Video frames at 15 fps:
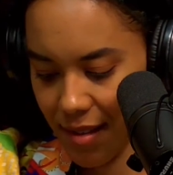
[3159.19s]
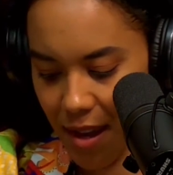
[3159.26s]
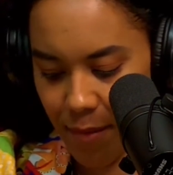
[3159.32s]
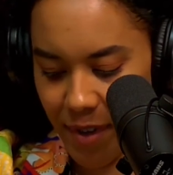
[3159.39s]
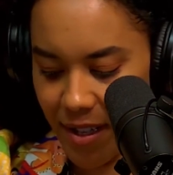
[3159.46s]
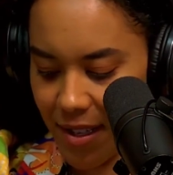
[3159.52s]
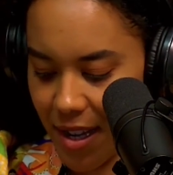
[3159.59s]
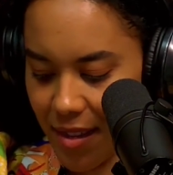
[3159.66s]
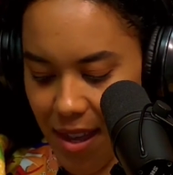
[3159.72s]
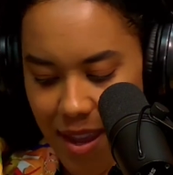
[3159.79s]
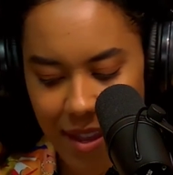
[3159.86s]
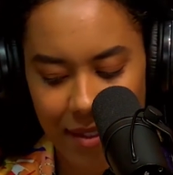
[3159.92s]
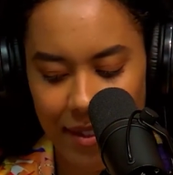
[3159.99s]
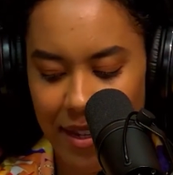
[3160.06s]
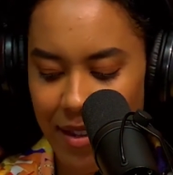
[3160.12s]
I'm going to take the
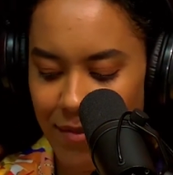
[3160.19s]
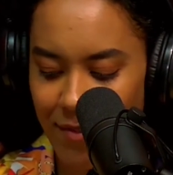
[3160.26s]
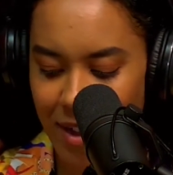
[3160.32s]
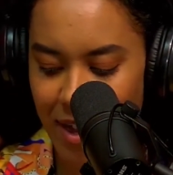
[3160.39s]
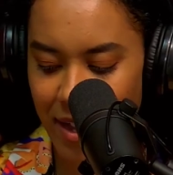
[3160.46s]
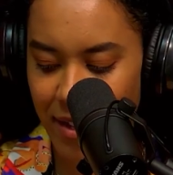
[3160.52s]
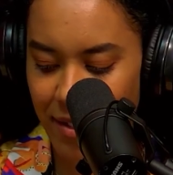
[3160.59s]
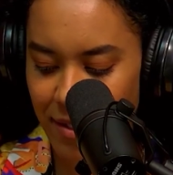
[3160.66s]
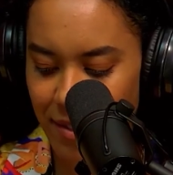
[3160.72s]
alien ones.